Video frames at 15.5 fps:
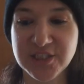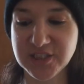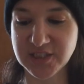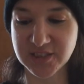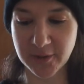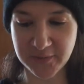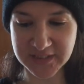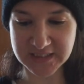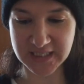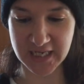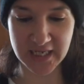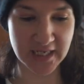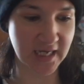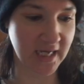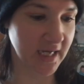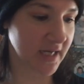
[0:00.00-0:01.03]
so
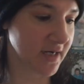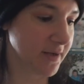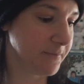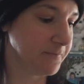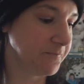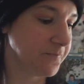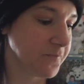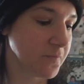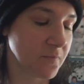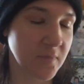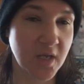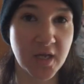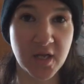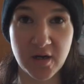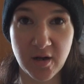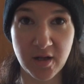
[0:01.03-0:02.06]
excited
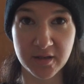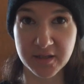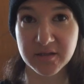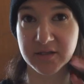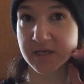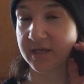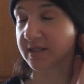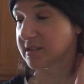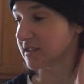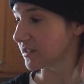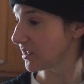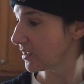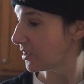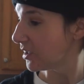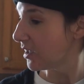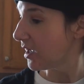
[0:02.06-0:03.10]
in all the things.
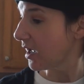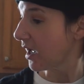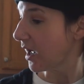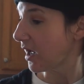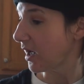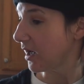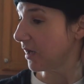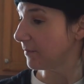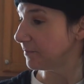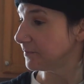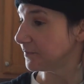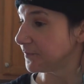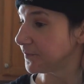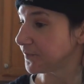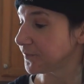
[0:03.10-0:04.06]
Um,